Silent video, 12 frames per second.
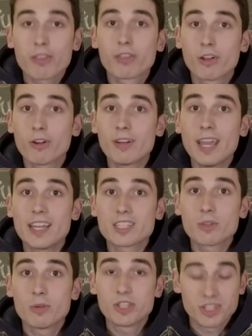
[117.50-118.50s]
third
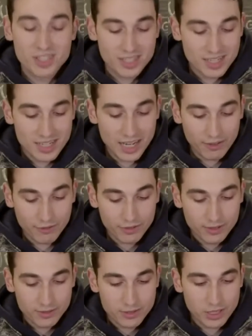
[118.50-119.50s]
S, which is
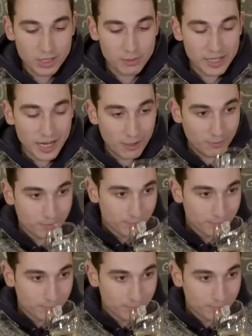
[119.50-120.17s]
sniff. So here we go.